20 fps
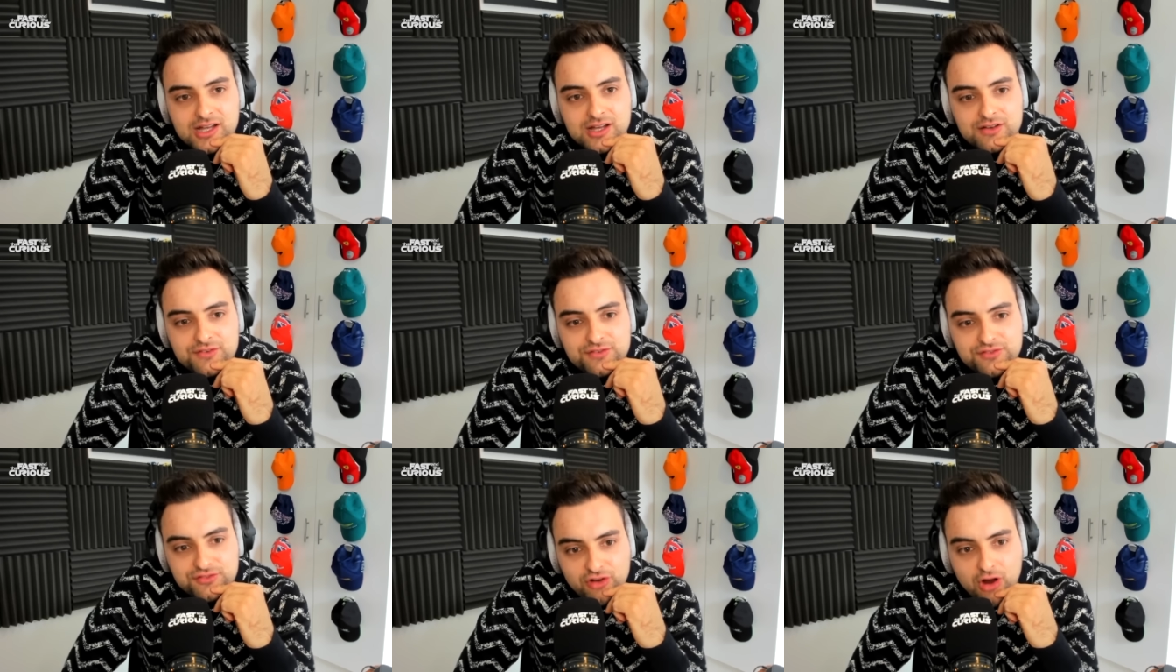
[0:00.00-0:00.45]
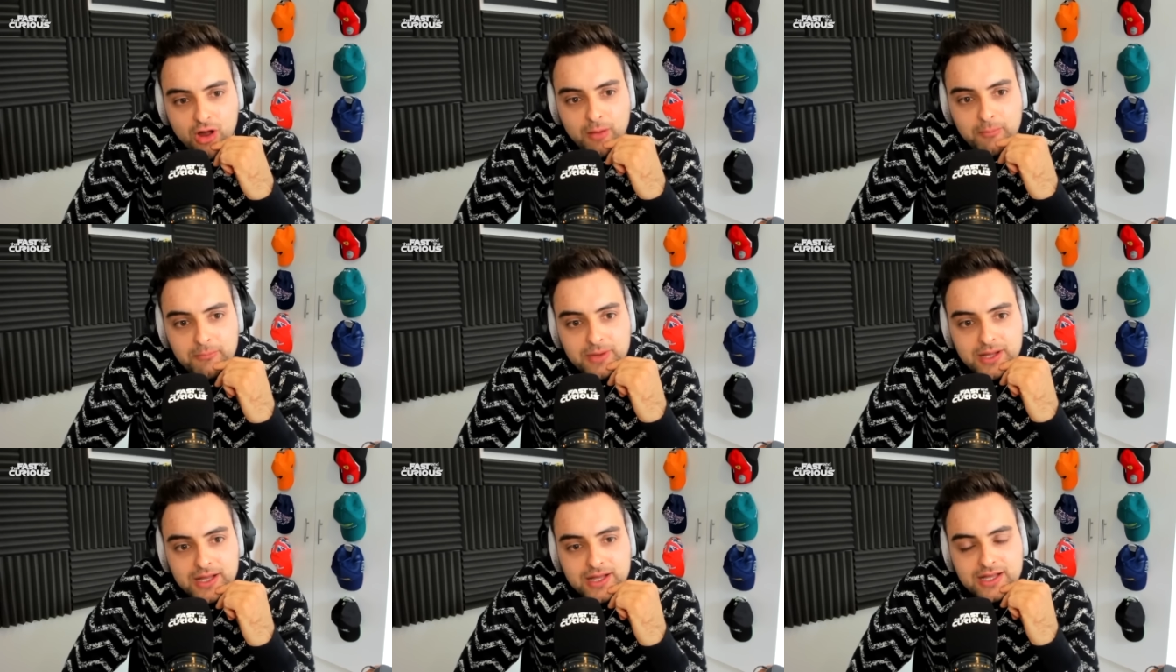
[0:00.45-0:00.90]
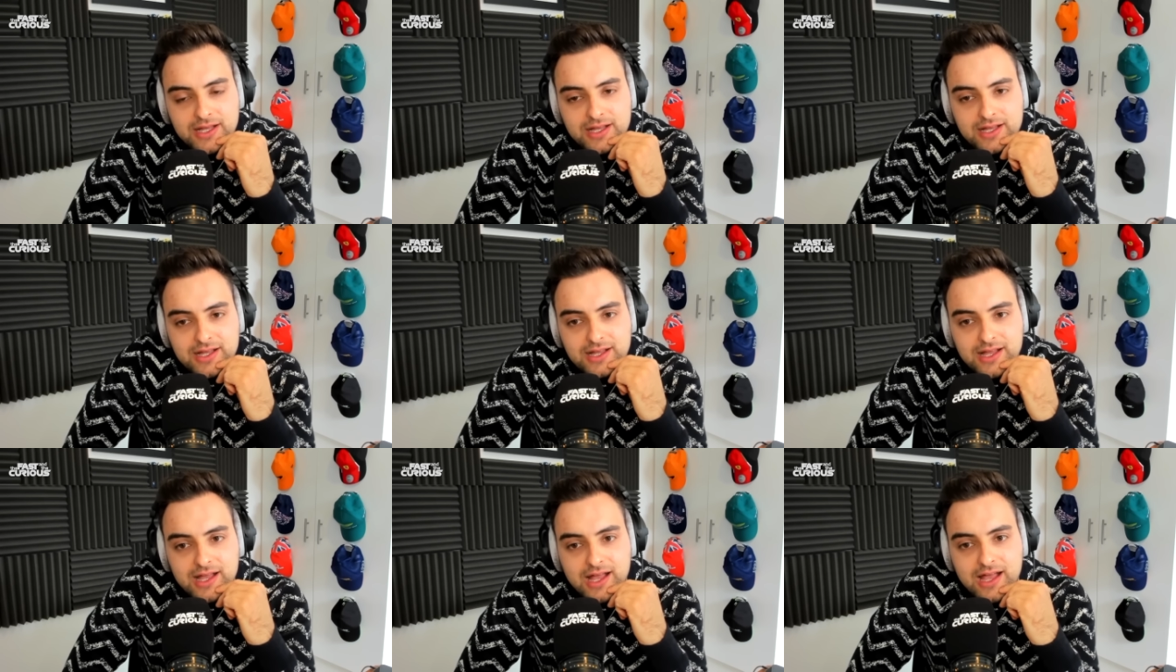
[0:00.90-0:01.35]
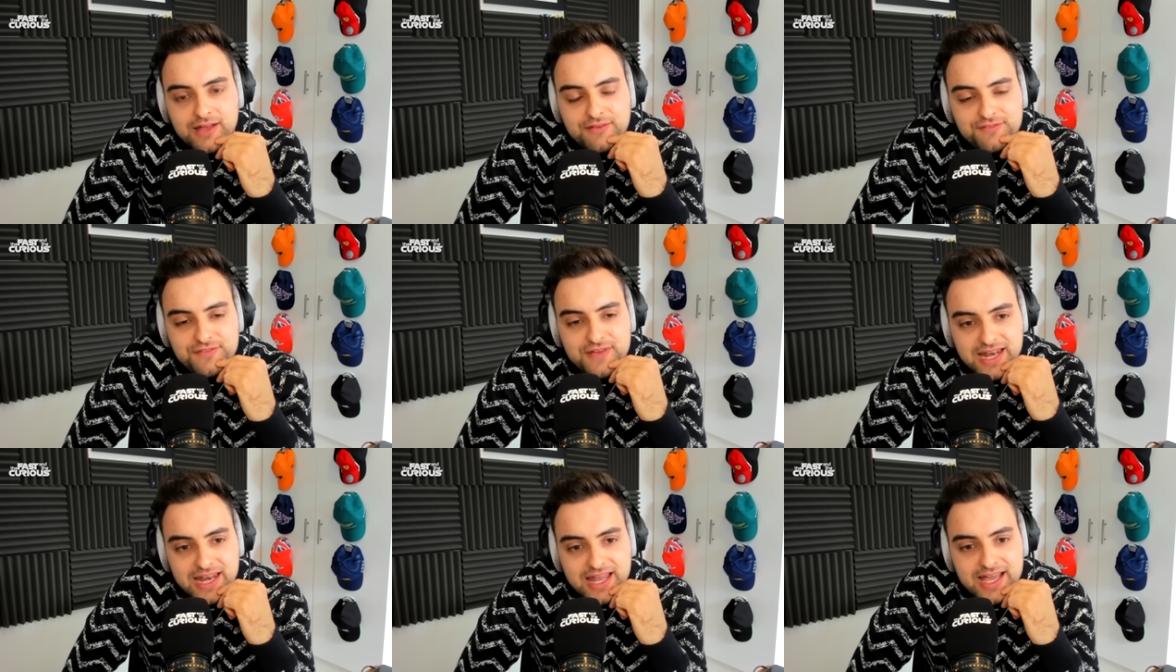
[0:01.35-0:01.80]
from a
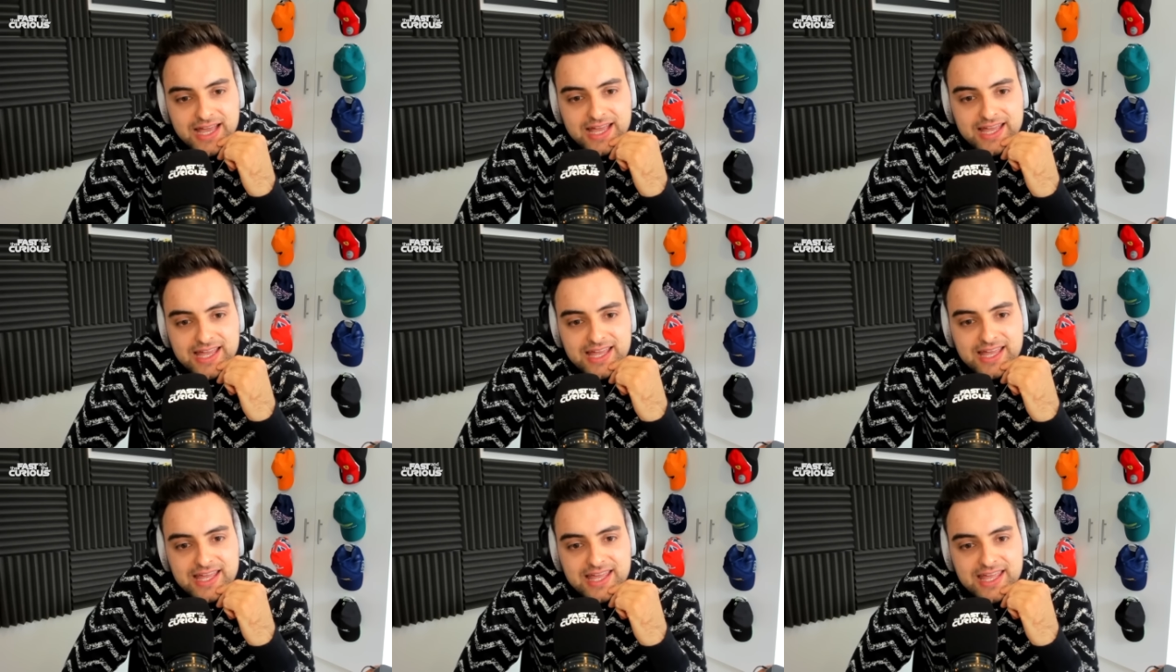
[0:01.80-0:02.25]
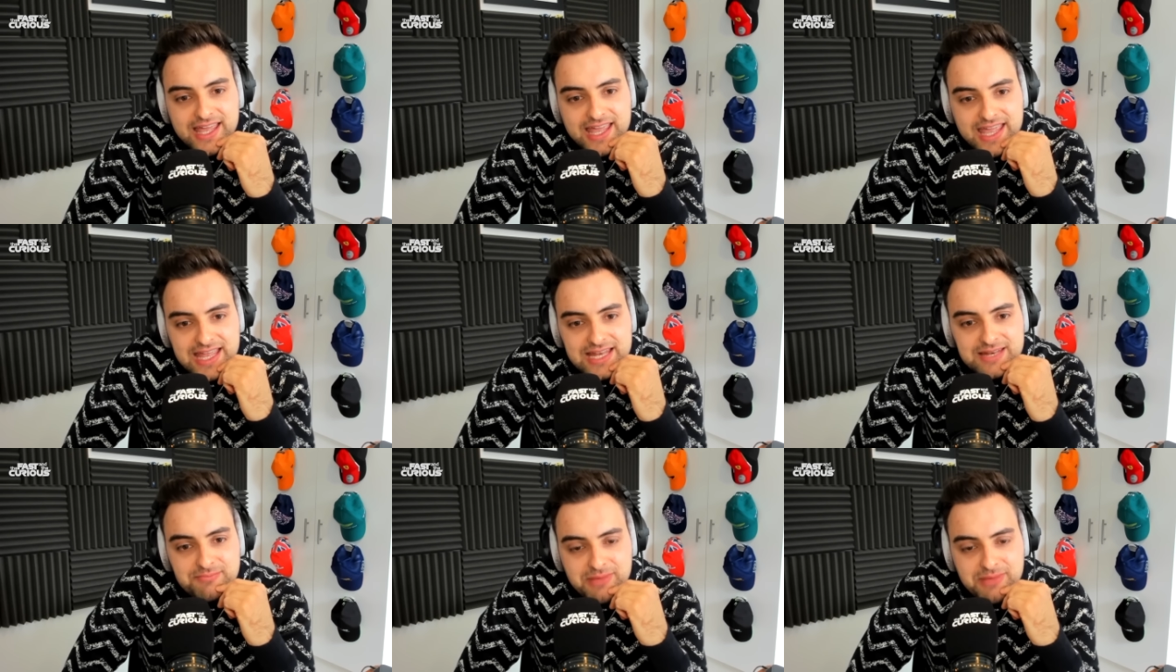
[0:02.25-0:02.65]
villa in